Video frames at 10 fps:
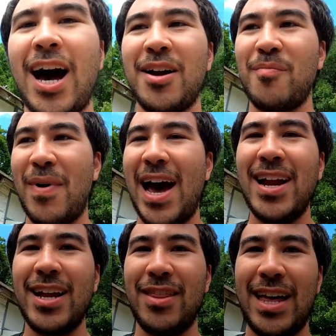hot
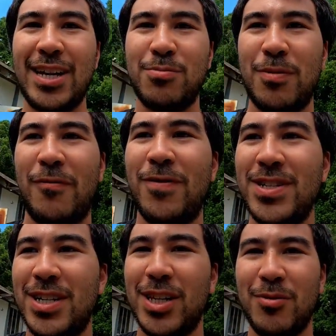mat, and that's
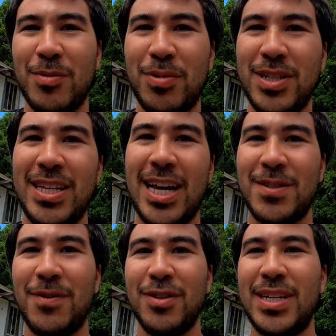physically what puts the
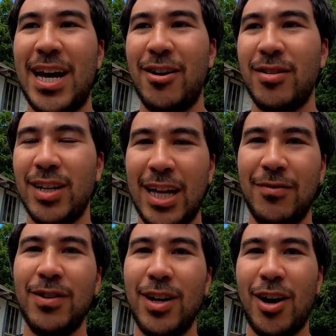asphalt down
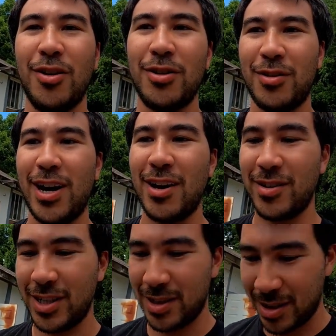level on the
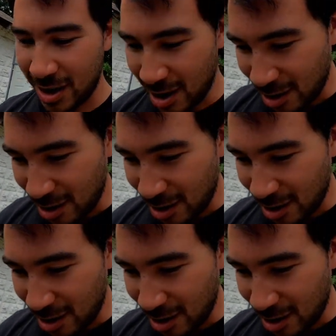ground. It's